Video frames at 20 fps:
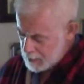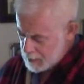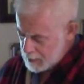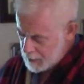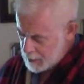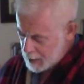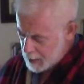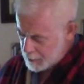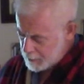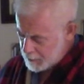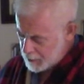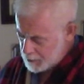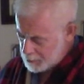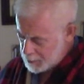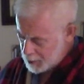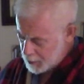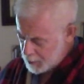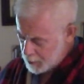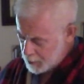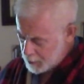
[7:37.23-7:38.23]
Out of the
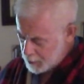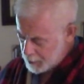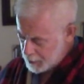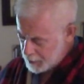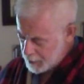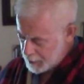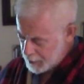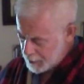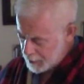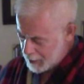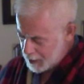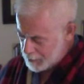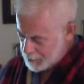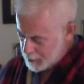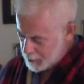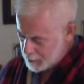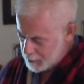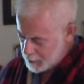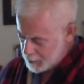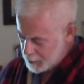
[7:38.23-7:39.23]
blue, he
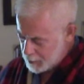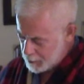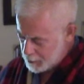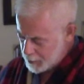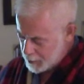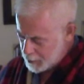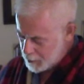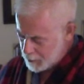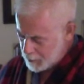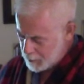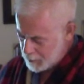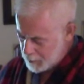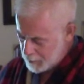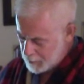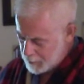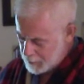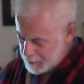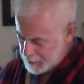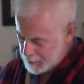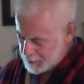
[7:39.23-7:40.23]
happened to
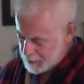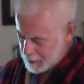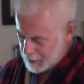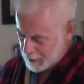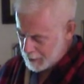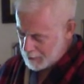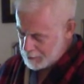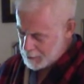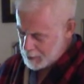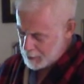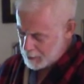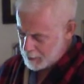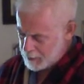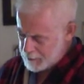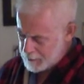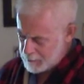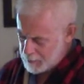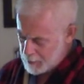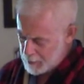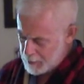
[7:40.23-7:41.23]
recall the time
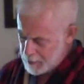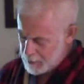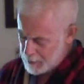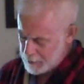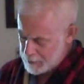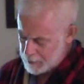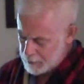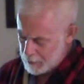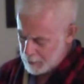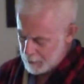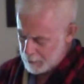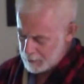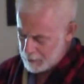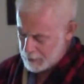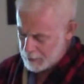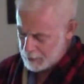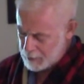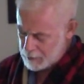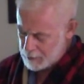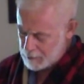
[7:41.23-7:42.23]
nearly 4 years ago
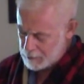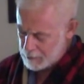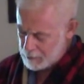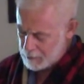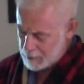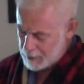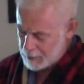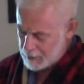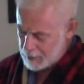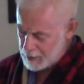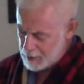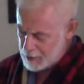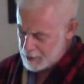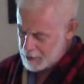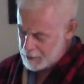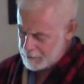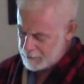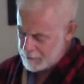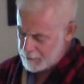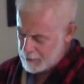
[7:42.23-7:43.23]
now, when a
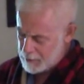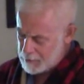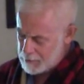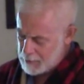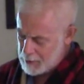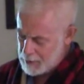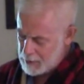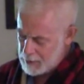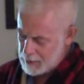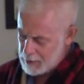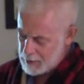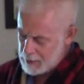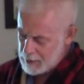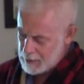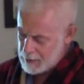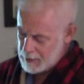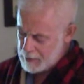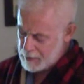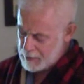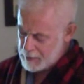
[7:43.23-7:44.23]
guy from
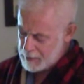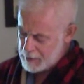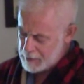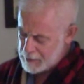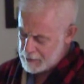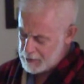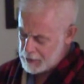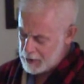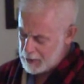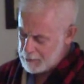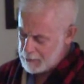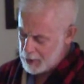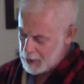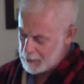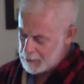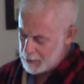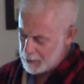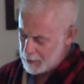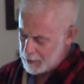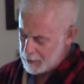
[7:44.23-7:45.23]
that same
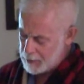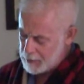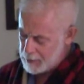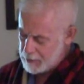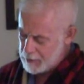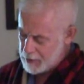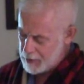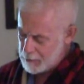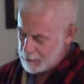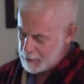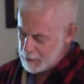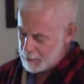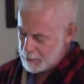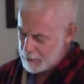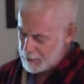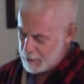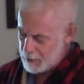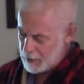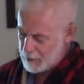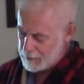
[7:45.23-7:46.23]
neighborhood had come to
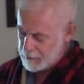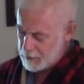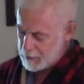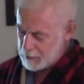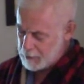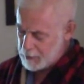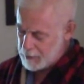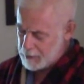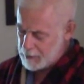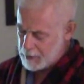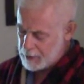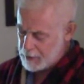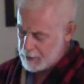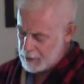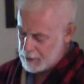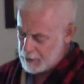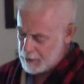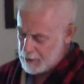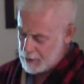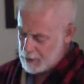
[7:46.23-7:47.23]
his office one
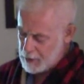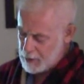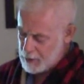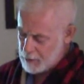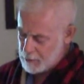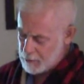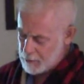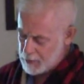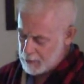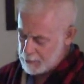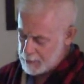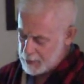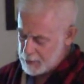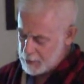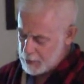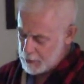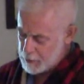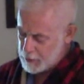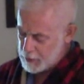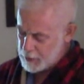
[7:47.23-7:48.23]
day with a
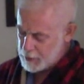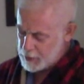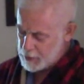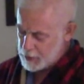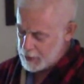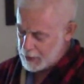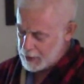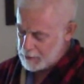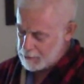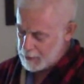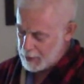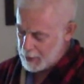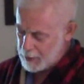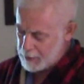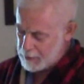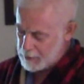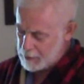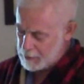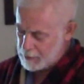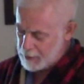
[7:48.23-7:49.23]
petition signed
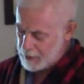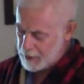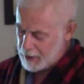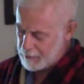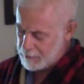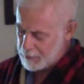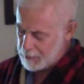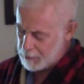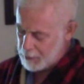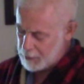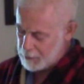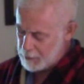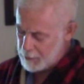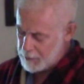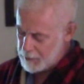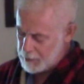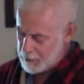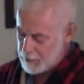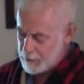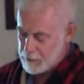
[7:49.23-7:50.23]
by nearly everyone
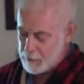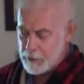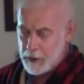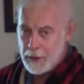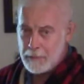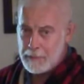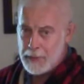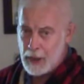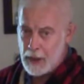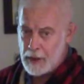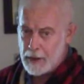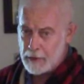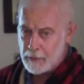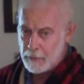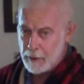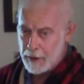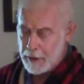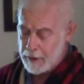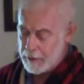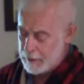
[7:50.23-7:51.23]
within a 3-block
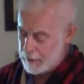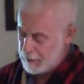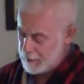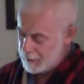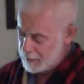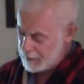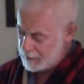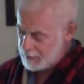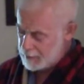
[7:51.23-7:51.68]
radius.